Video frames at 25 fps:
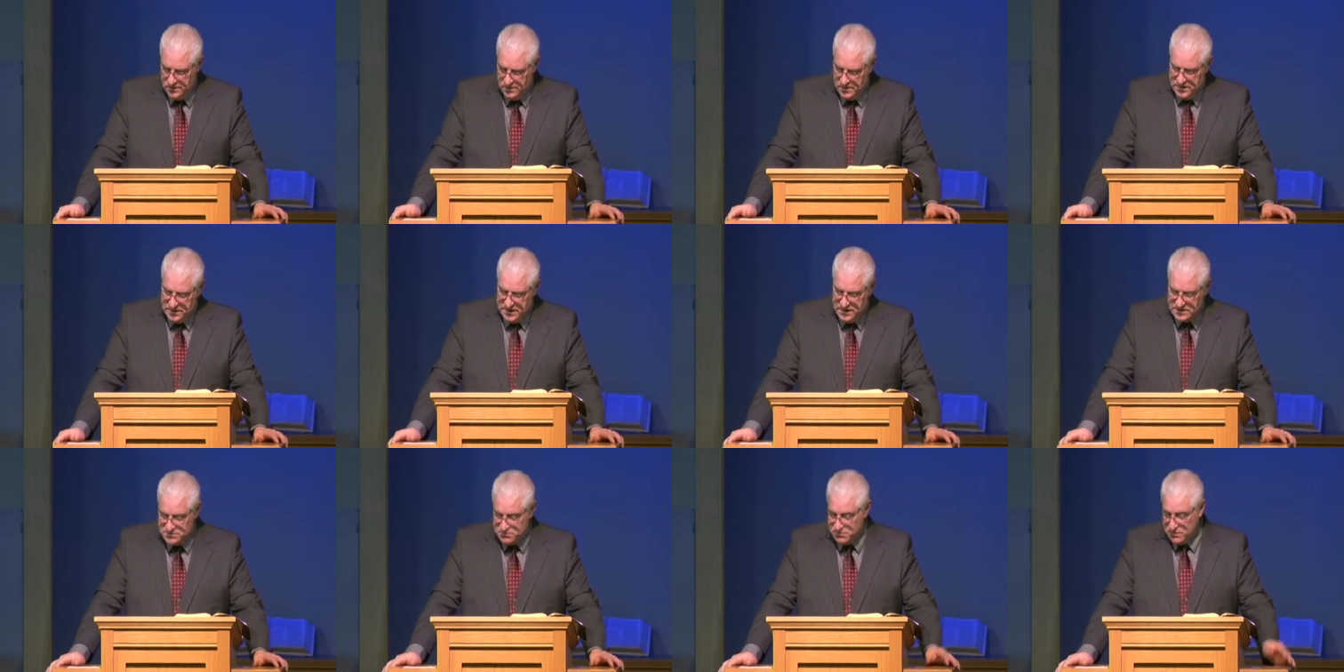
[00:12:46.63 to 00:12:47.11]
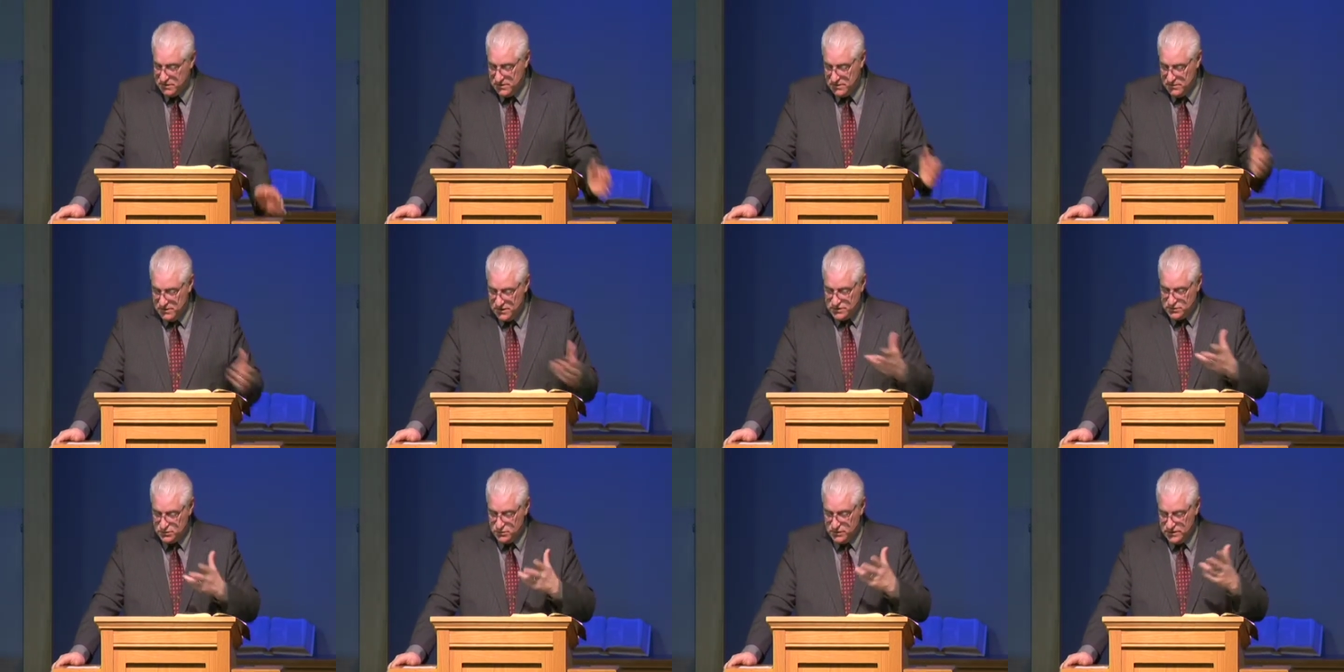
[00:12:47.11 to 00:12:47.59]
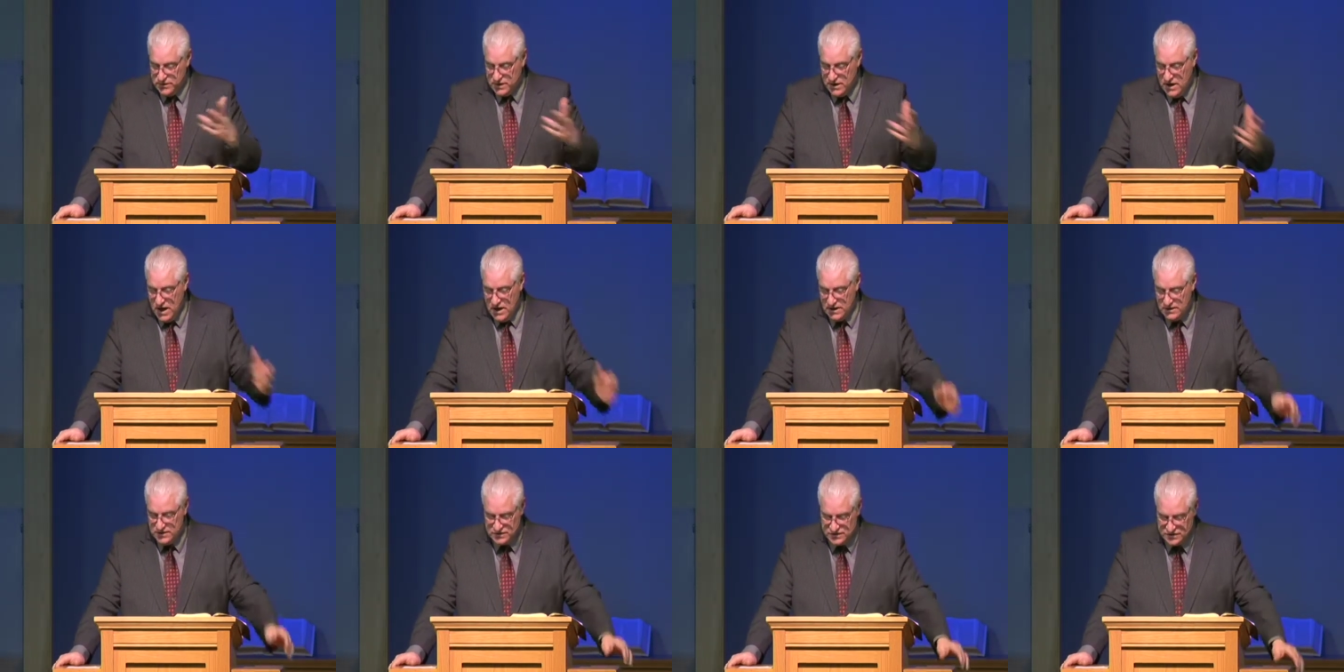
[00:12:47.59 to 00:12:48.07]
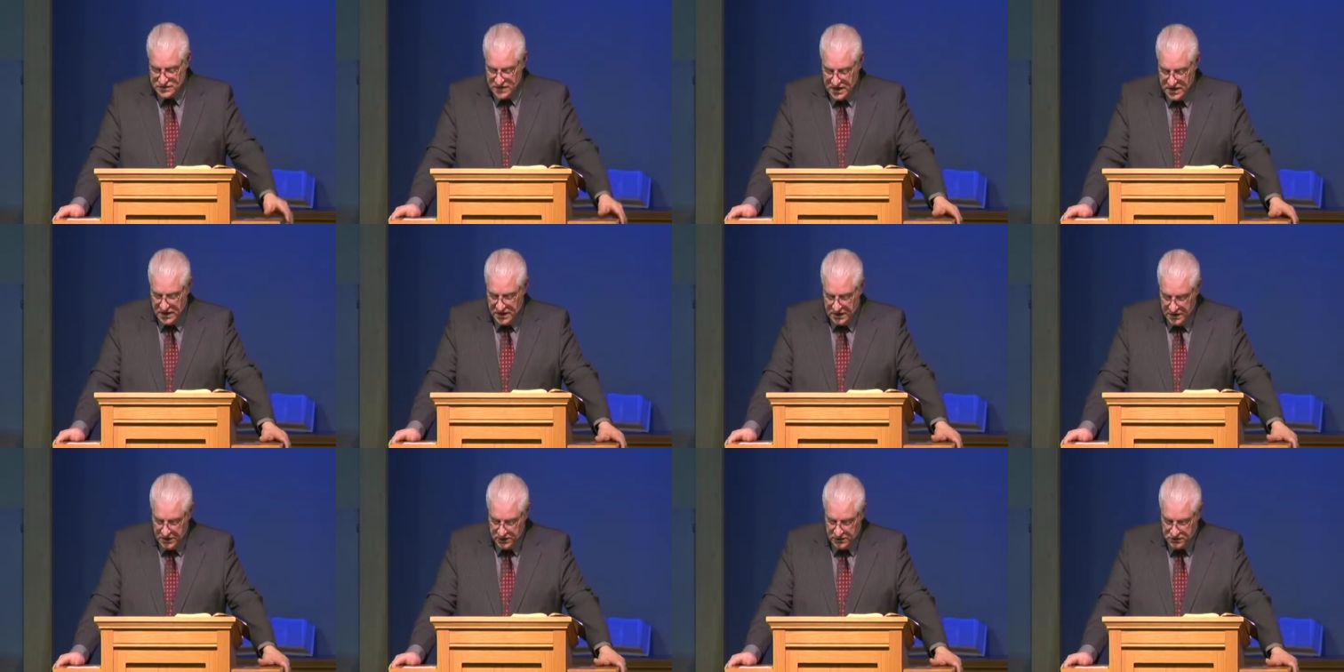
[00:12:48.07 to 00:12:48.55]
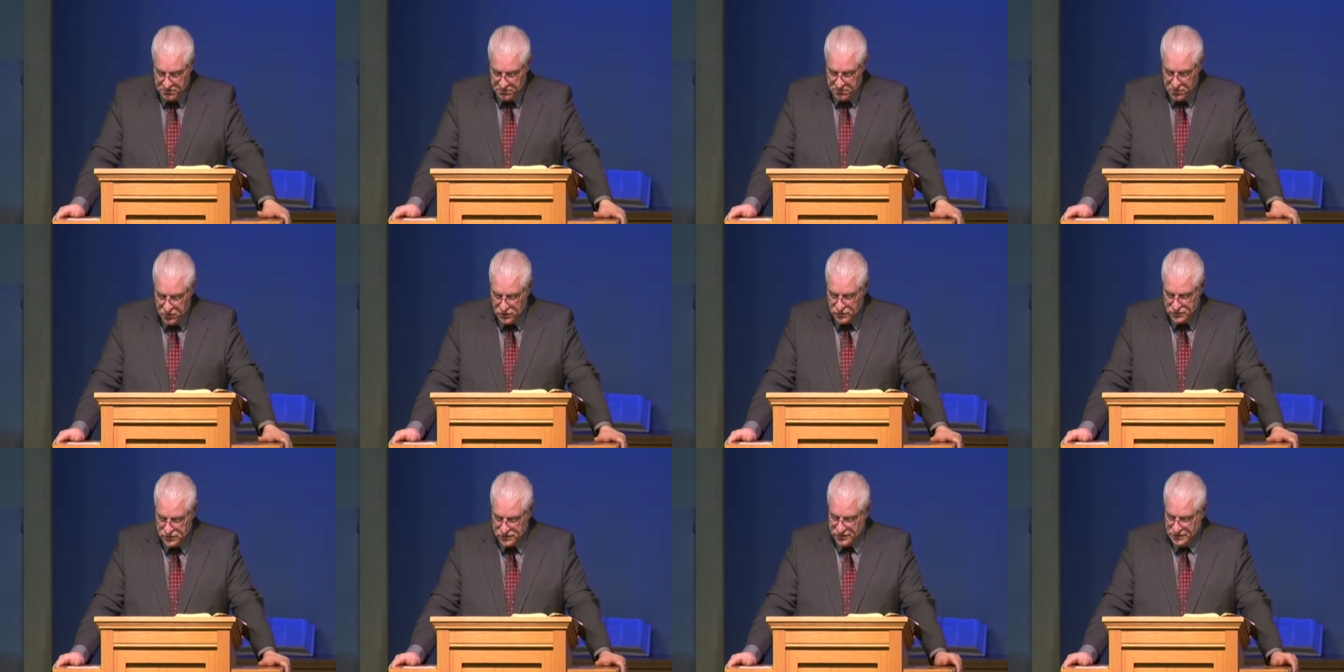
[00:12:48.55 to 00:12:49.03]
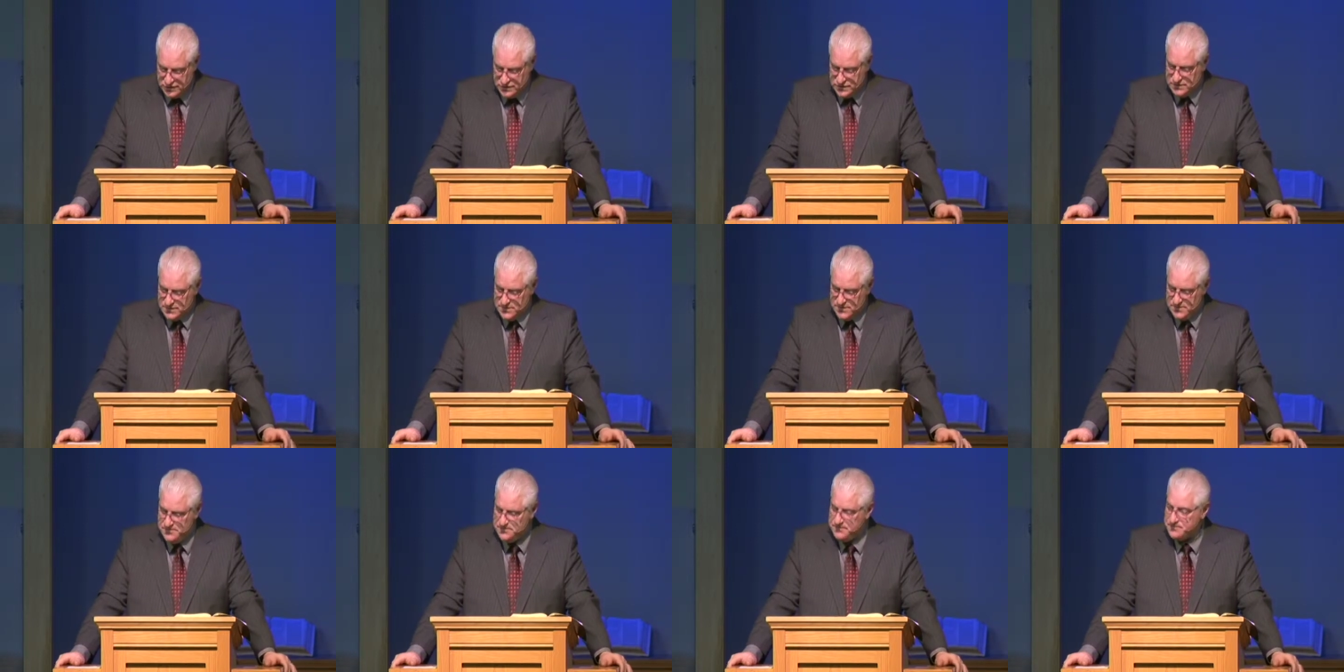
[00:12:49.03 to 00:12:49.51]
and that's pretty much what God is saying here to Moses.